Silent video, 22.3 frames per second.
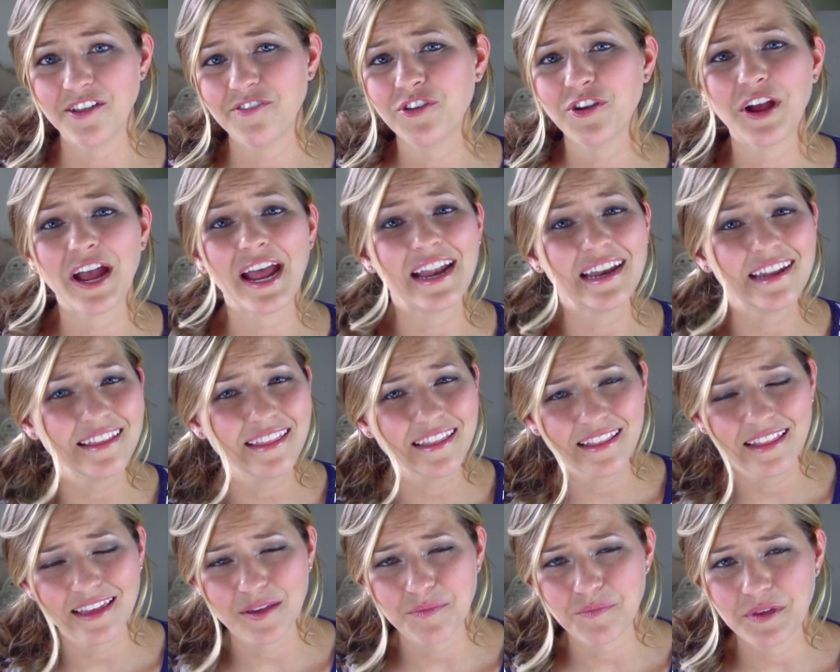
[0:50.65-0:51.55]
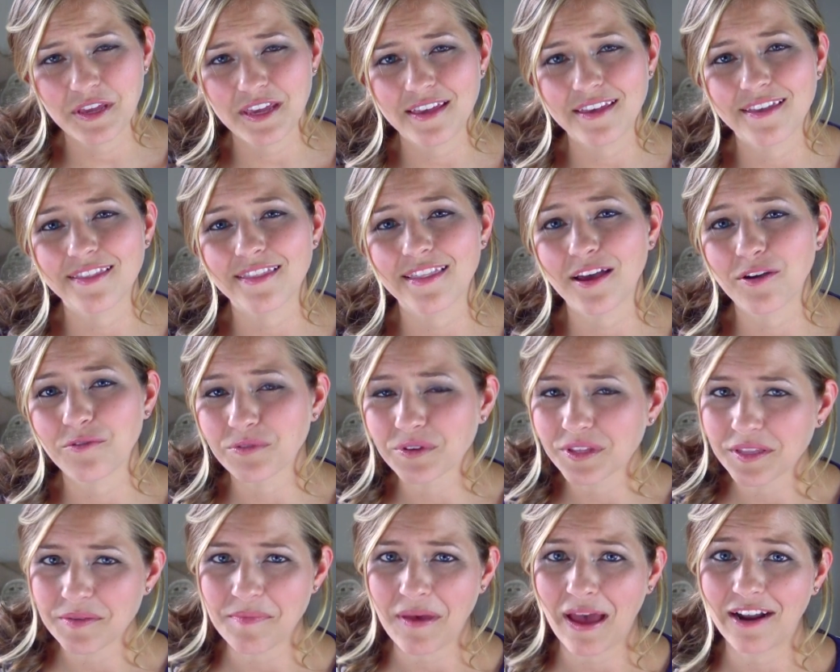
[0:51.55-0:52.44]
if you're anything like me, that
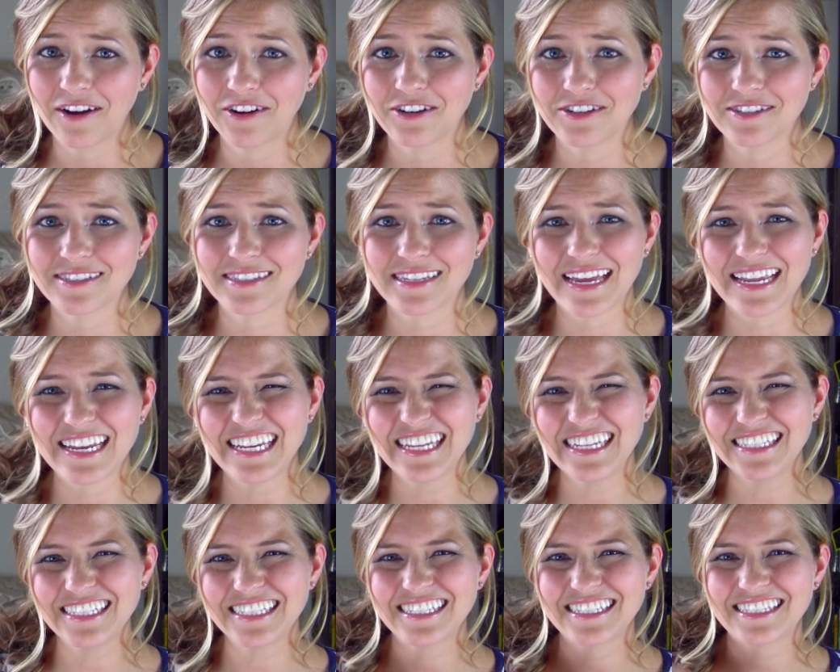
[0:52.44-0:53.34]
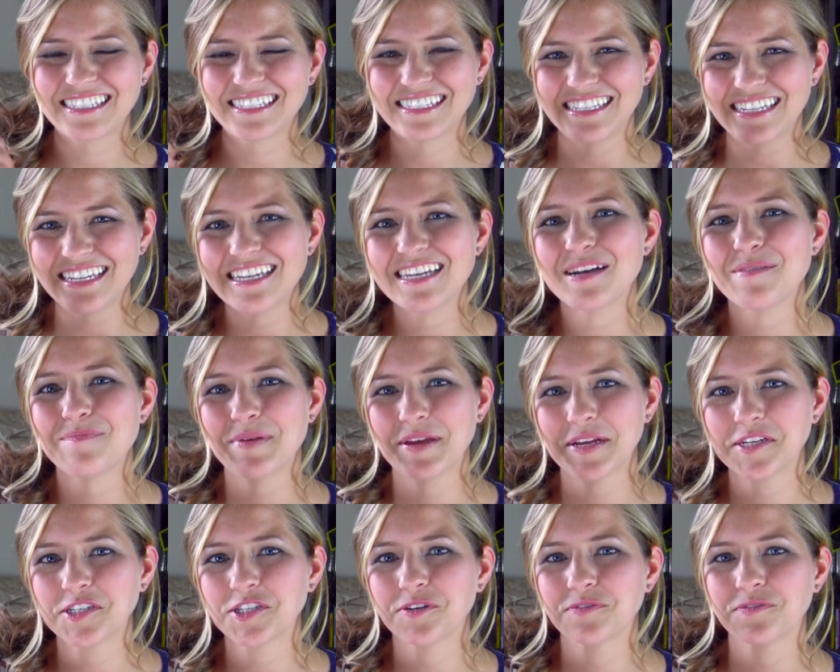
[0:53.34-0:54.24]
really matters. I need to see a
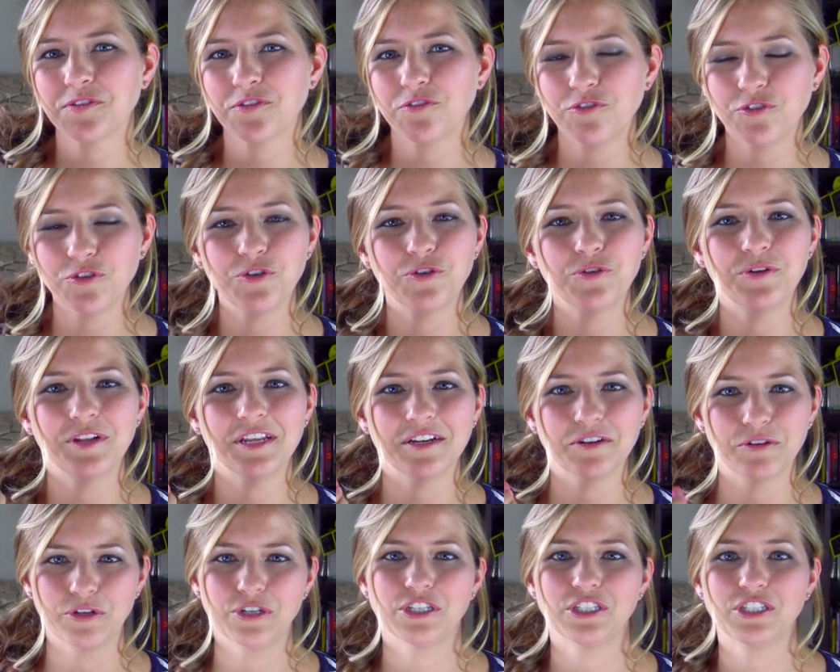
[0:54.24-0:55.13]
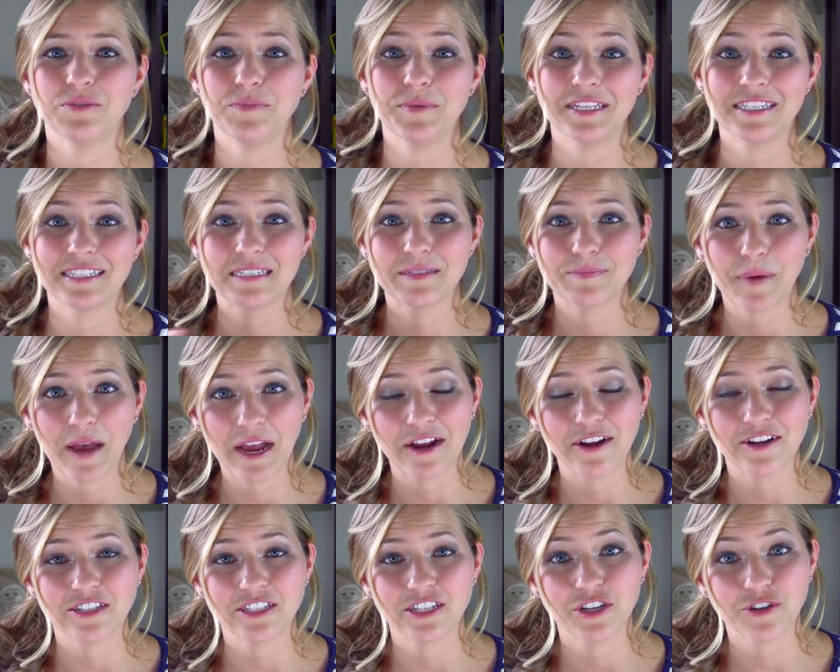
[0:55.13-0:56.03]
picture of the food in order to be
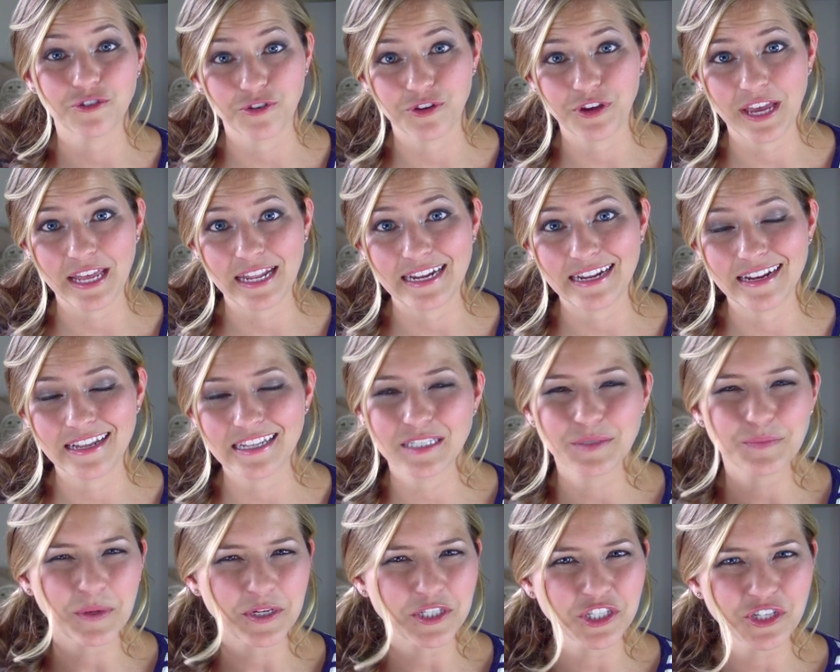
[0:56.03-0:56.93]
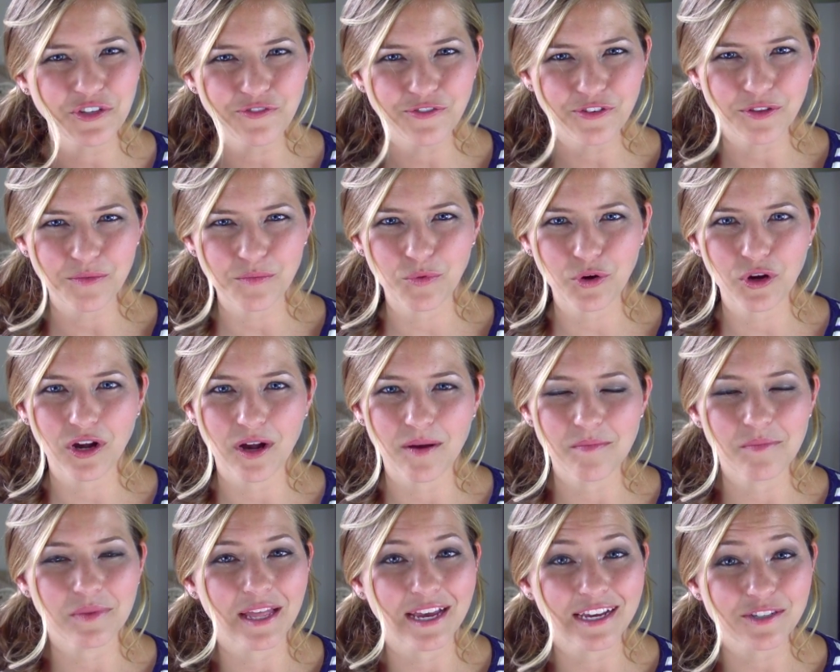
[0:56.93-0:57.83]
inspired to create it. Especially for the more
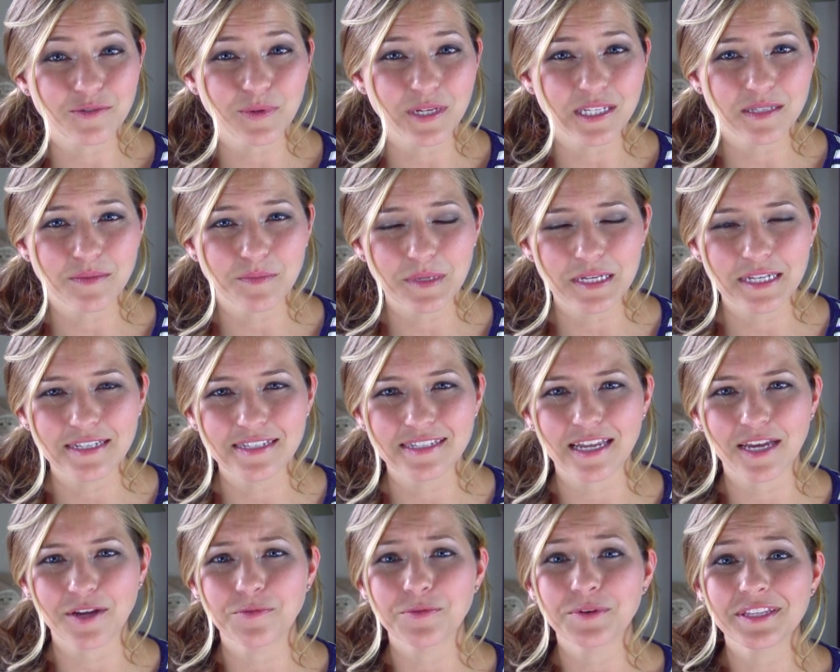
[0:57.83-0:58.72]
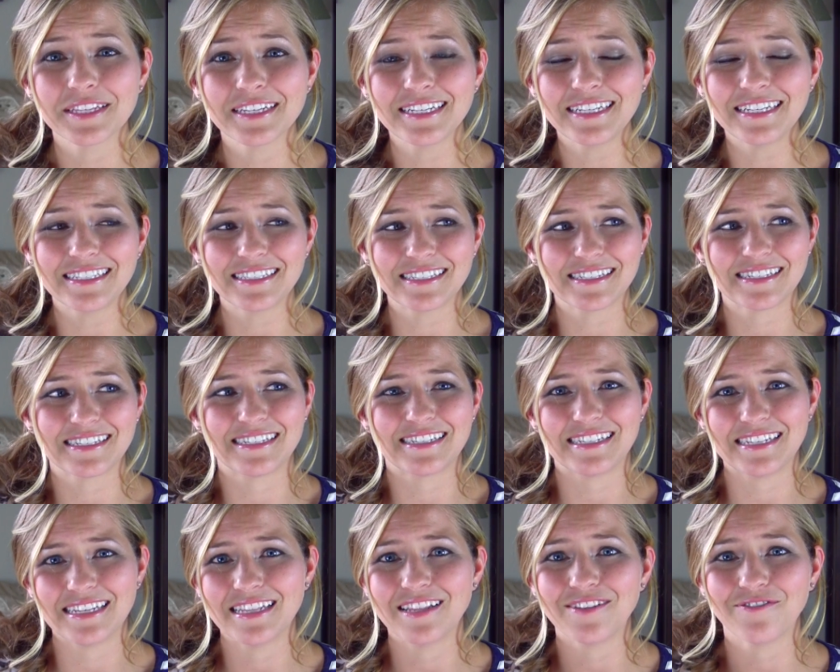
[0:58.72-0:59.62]
complex recipes, I really need to
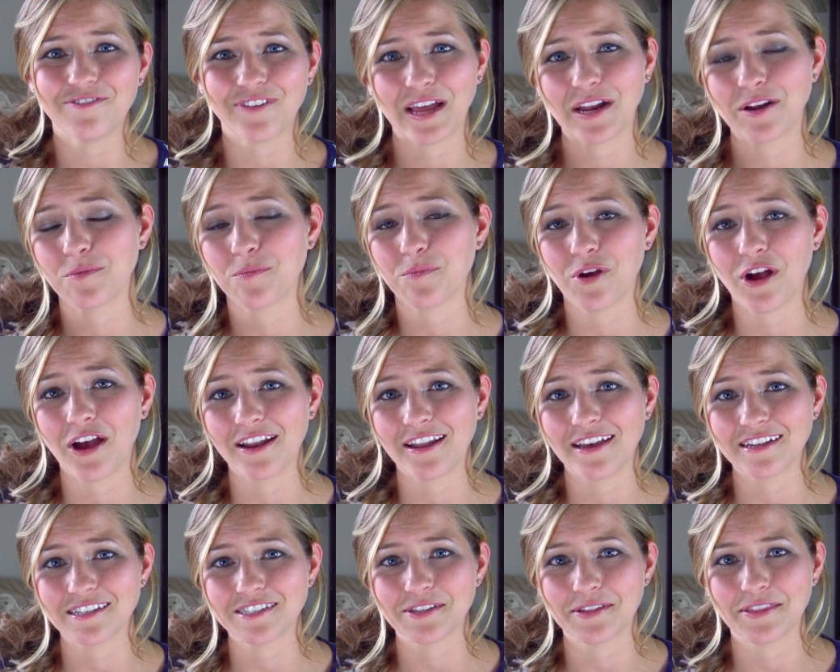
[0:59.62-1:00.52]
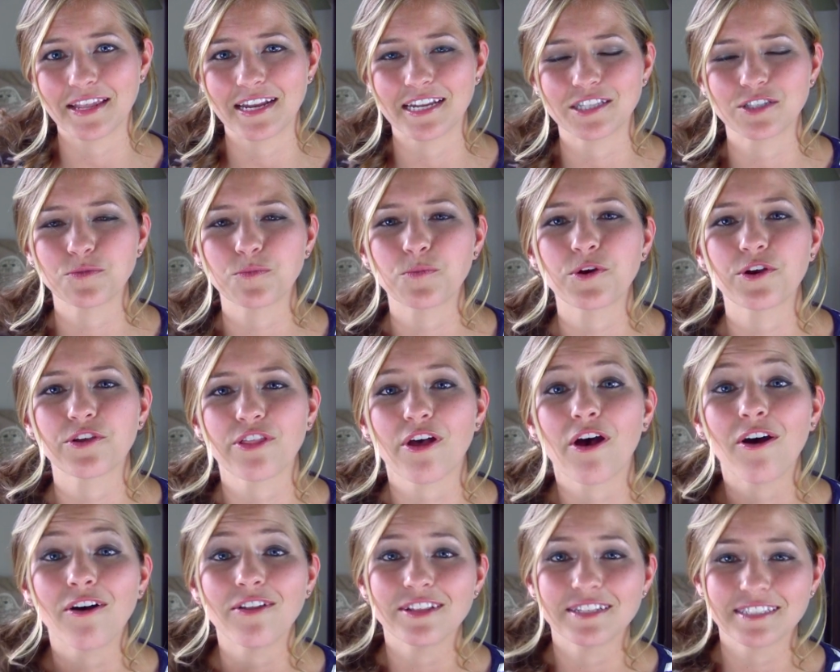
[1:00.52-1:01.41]
see the final product so that it's worth
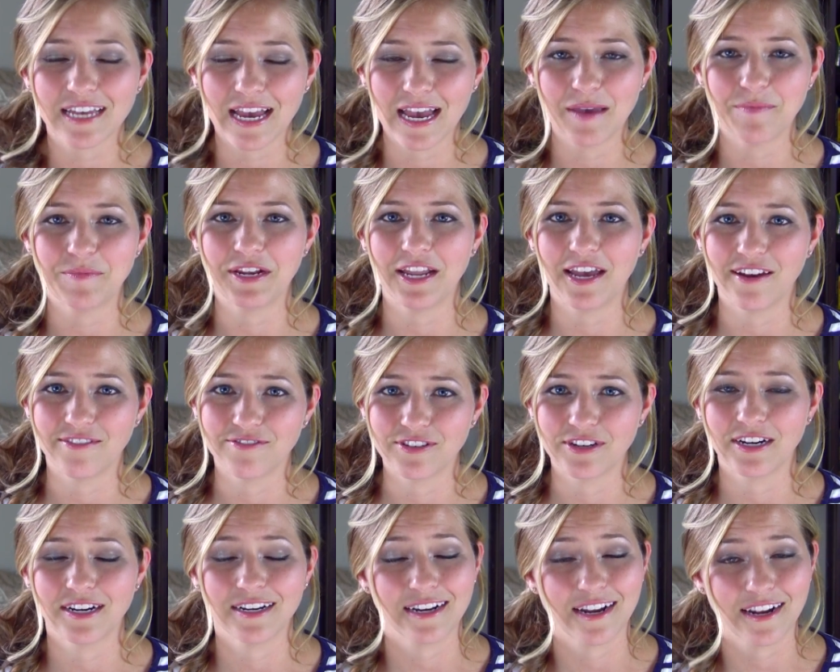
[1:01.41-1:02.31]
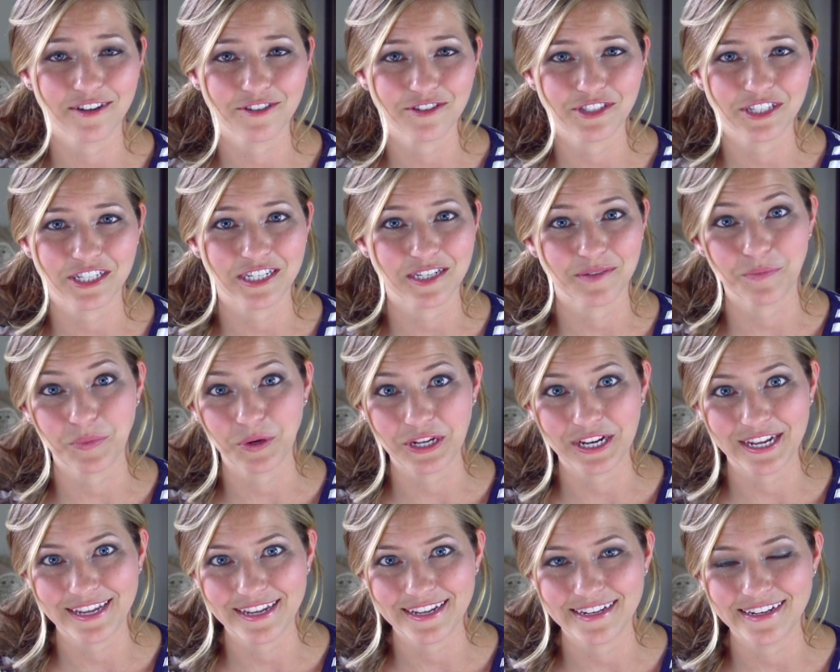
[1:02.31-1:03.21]
all the time and effort and energy to
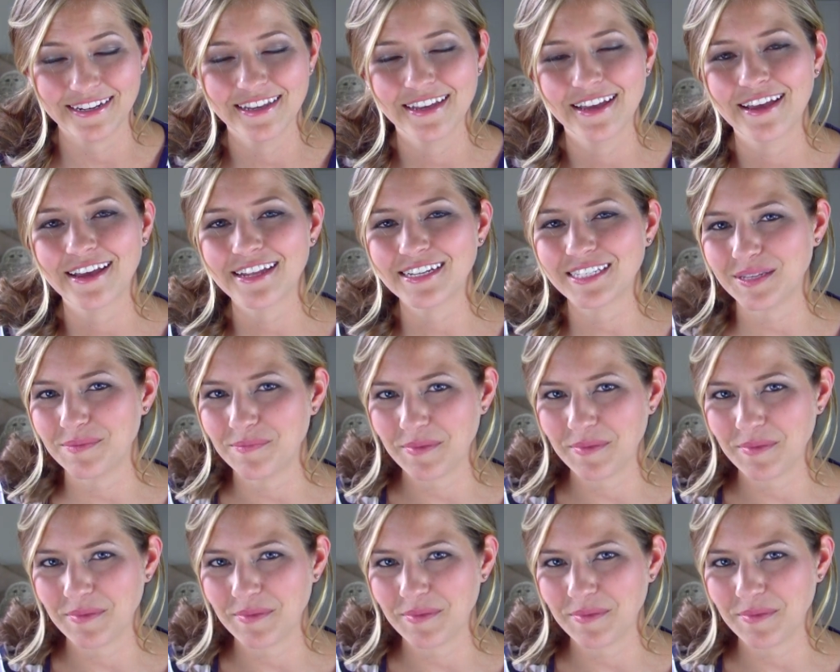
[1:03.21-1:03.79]
put in to